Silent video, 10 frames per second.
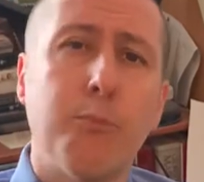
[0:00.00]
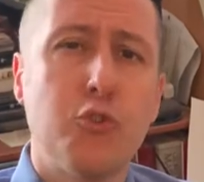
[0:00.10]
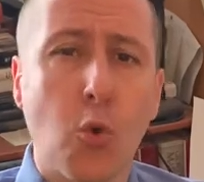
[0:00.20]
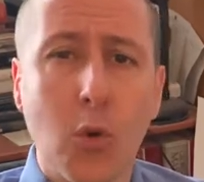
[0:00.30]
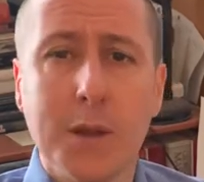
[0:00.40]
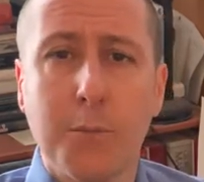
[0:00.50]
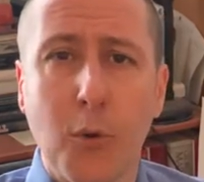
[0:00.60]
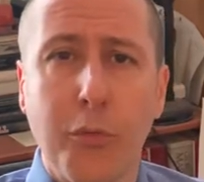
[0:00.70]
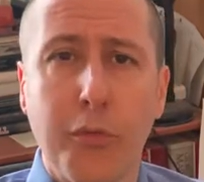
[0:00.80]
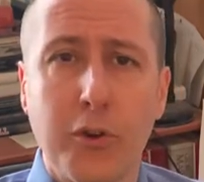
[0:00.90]
during
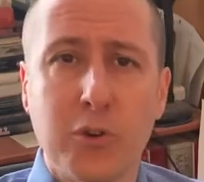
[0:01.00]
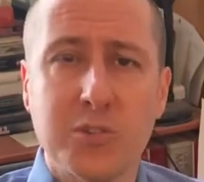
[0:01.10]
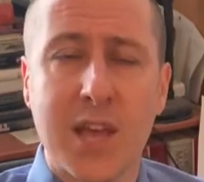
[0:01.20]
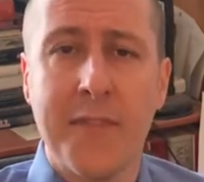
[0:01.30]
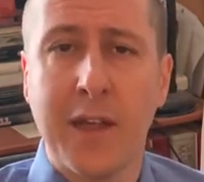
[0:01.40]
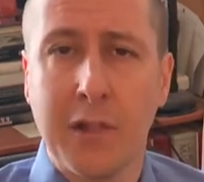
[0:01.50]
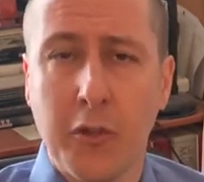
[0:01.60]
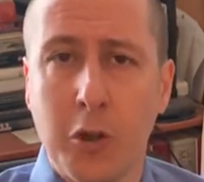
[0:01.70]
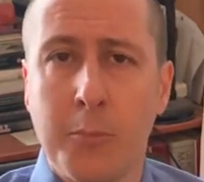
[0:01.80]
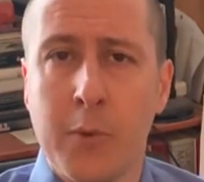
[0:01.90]
both of those, and then a
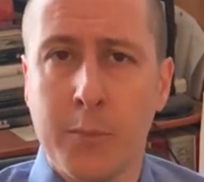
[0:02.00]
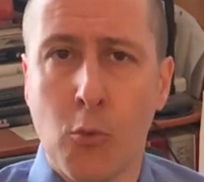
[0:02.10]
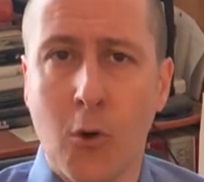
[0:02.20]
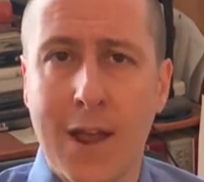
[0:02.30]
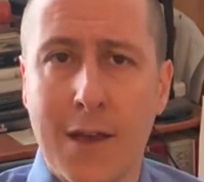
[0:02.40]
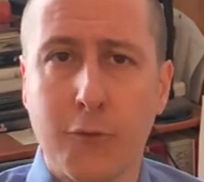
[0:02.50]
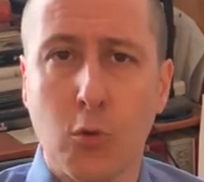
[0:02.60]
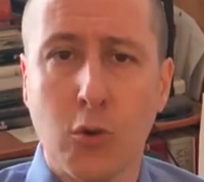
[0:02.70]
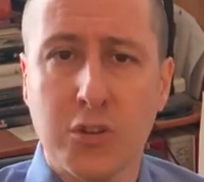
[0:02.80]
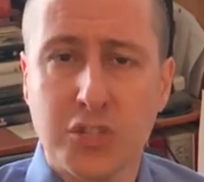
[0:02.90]
little bit more
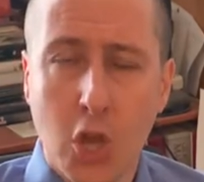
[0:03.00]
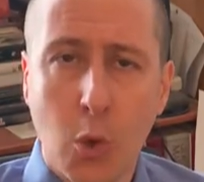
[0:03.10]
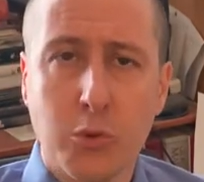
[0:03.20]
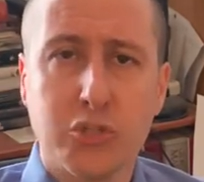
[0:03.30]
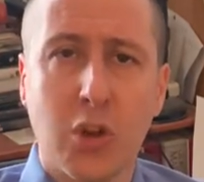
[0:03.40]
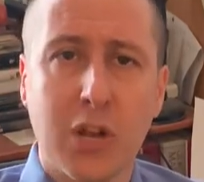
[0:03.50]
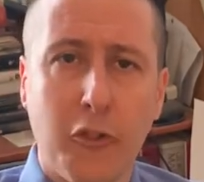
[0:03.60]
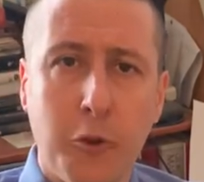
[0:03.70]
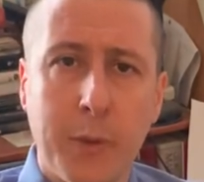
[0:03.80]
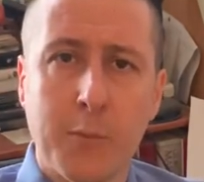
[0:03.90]
afterwards, we'll talk a
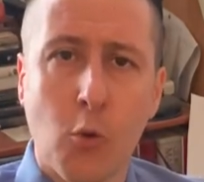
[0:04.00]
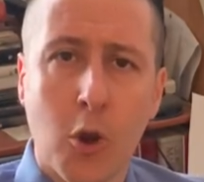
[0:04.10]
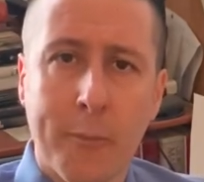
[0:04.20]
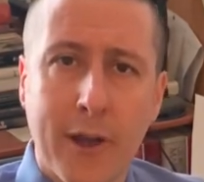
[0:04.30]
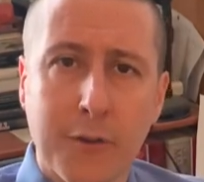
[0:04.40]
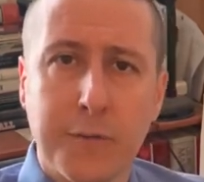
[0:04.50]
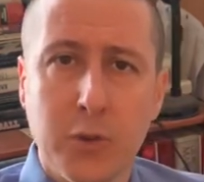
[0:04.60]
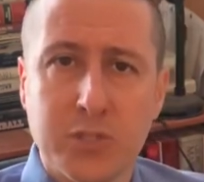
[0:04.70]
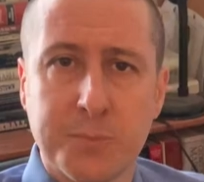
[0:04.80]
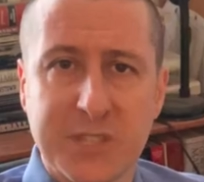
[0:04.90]
little bit more about a
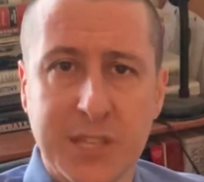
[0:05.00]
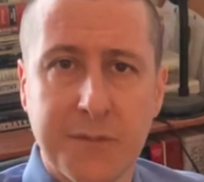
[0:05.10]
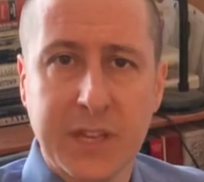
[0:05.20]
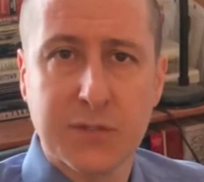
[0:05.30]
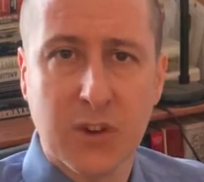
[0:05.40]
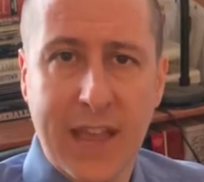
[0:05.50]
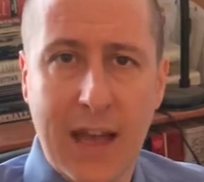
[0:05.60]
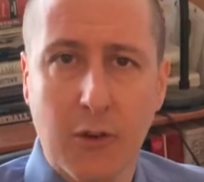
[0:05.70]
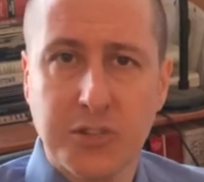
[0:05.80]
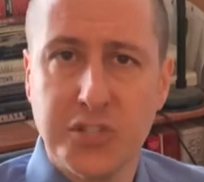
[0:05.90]
few specifics for
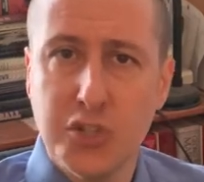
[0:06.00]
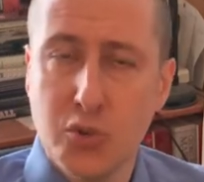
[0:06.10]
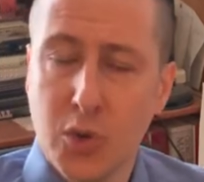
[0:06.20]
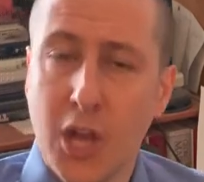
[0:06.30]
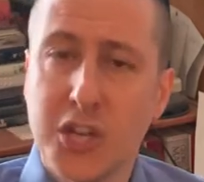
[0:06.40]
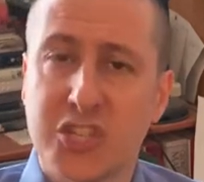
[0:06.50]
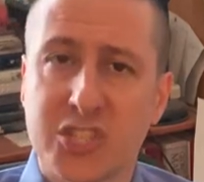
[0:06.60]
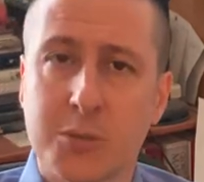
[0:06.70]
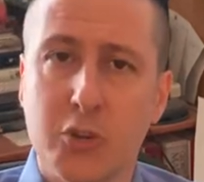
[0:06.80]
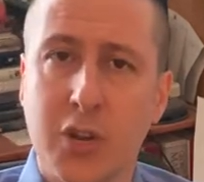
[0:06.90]
Calc 2, just
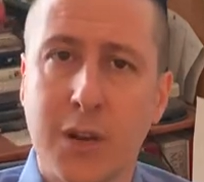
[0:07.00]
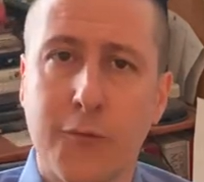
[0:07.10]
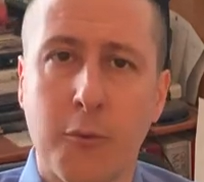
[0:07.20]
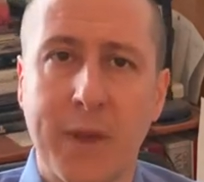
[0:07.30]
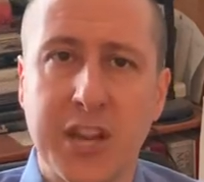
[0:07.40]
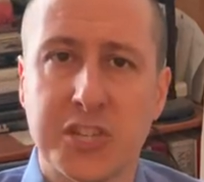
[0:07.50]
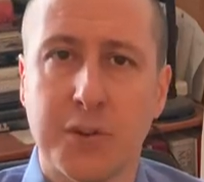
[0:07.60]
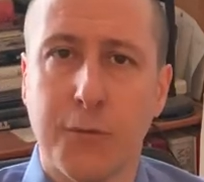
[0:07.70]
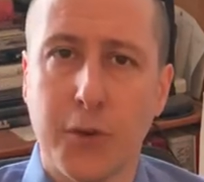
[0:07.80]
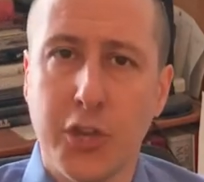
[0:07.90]
some good information
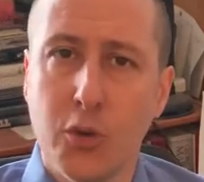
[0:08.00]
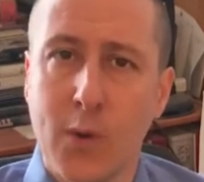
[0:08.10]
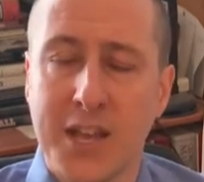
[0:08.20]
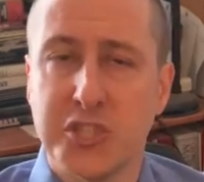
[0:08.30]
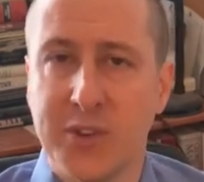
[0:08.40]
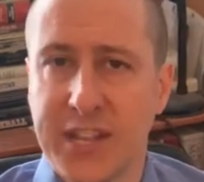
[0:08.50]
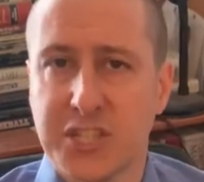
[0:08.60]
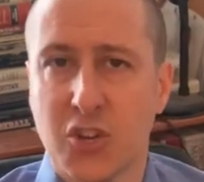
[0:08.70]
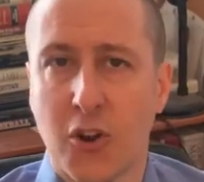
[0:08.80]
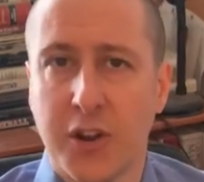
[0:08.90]
for you as you get
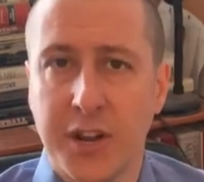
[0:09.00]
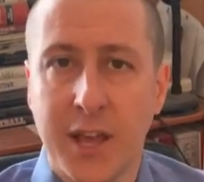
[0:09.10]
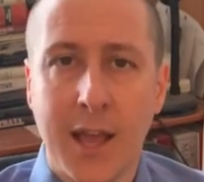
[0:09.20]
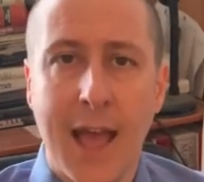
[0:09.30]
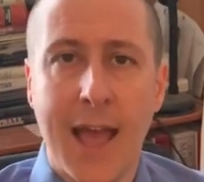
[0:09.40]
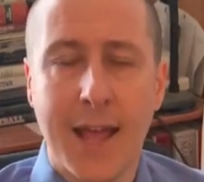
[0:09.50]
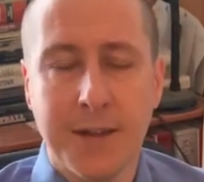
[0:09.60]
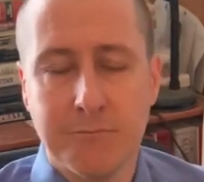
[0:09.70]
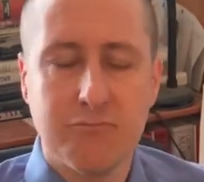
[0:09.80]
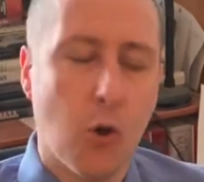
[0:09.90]
started,
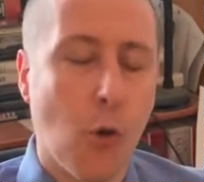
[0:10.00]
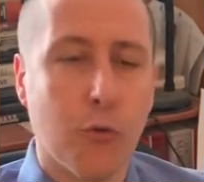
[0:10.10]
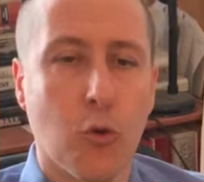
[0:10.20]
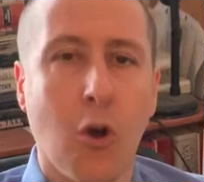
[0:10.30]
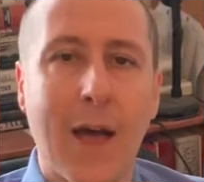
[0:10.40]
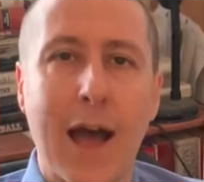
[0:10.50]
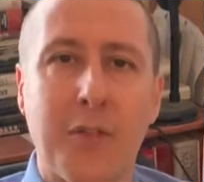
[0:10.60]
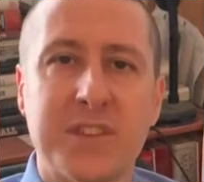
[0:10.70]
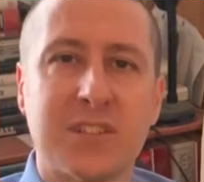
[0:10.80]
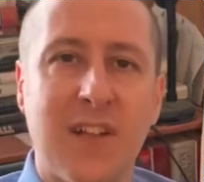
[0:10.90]
and overall how
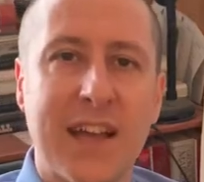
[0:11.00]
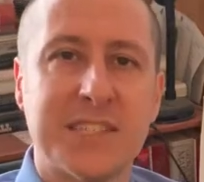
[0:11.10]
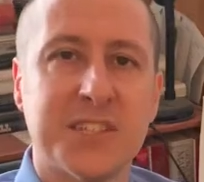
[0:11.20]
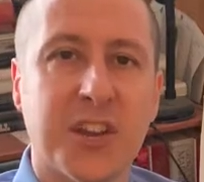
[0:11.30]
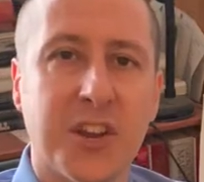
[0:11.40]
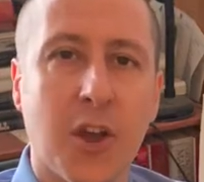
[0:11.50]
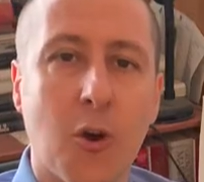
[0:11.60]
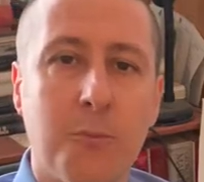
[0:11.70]
this class is going to go.